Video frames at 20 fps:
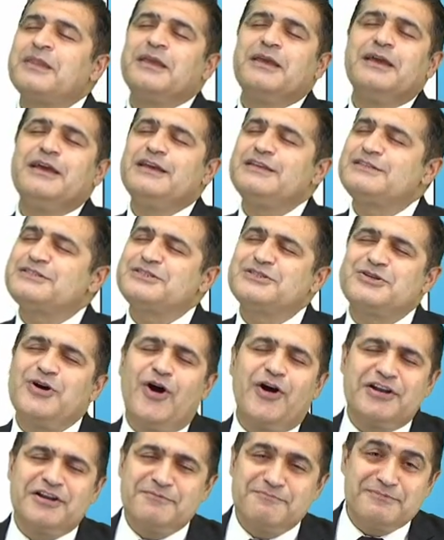is
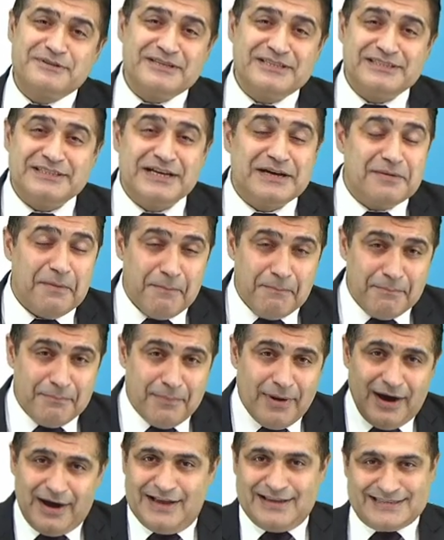gonna be the
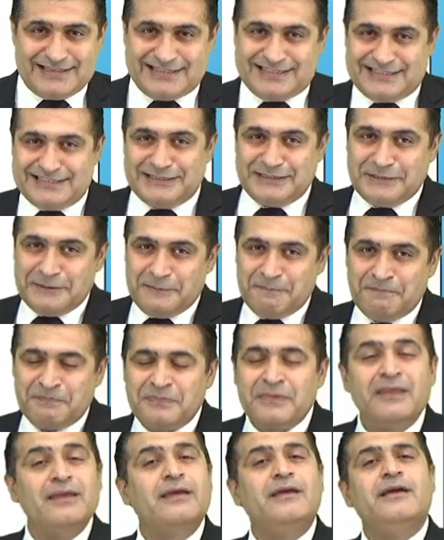must.
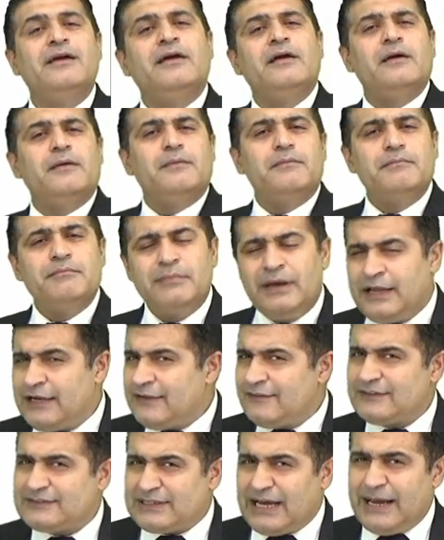Many
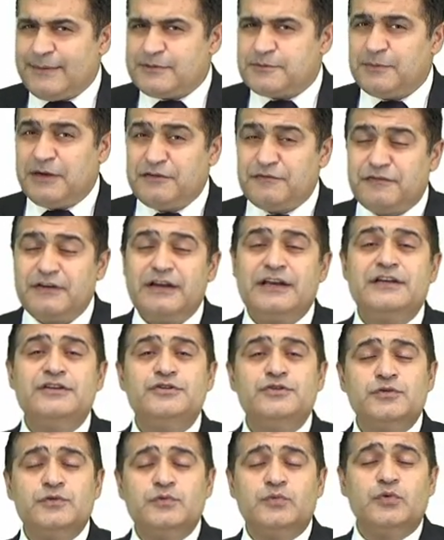a times, my friend,
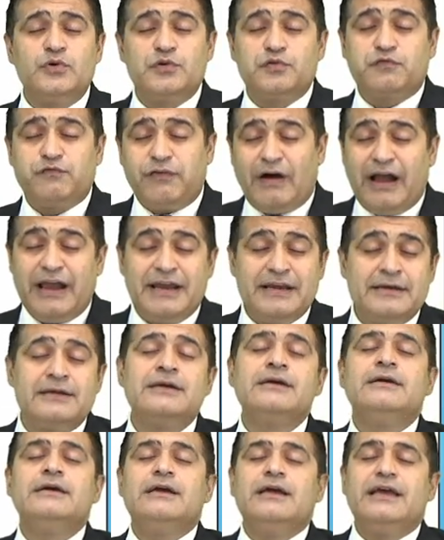you would find
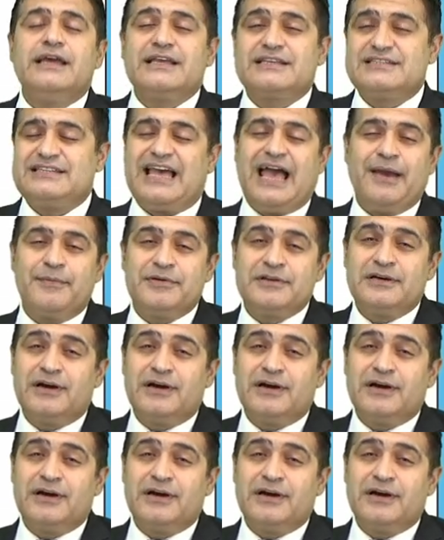examiner